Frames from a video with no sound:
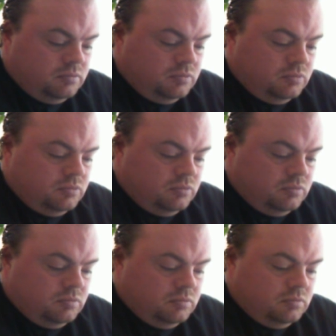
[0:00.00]

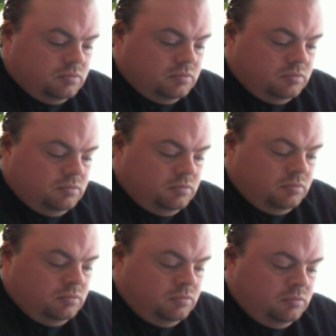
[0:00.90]

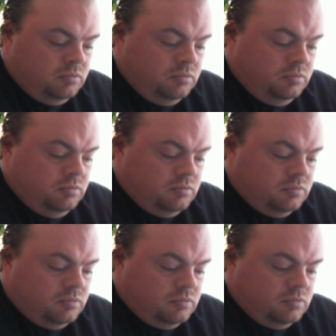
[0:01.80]

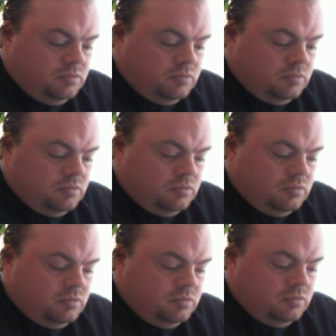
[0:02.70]

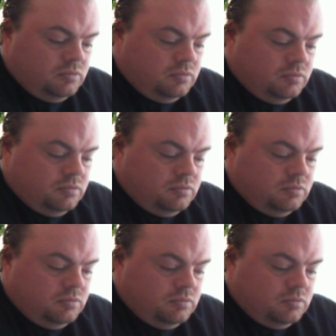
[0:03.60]

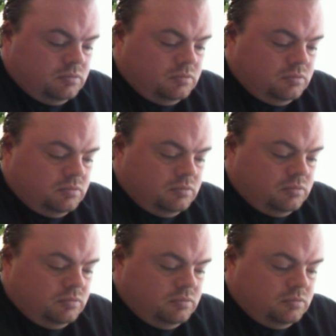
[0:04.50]

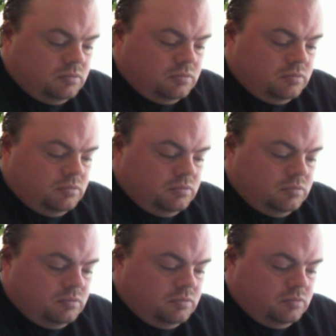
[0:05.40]

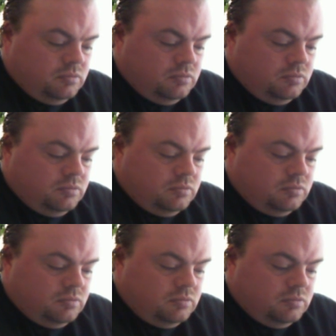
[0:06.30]

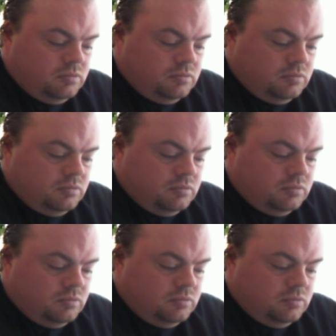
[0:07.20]
No words are spoken by the person on screen.